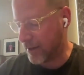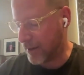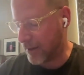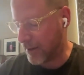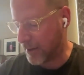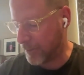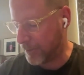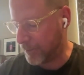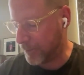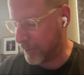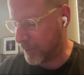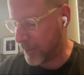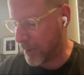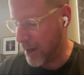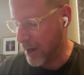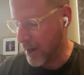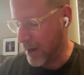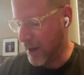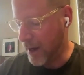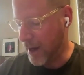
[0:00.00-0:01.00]
Um,
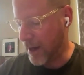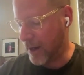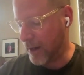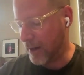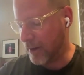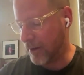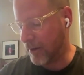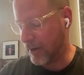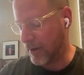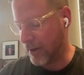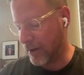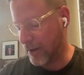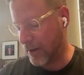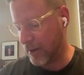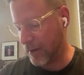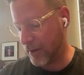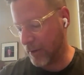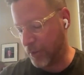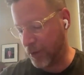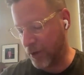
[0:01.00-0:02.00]
And
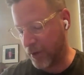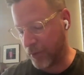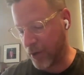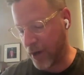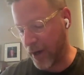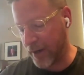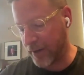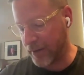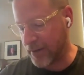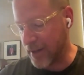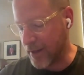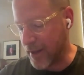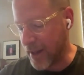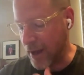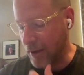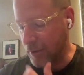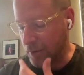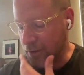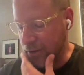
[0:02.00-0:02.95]
uh, the book prior to that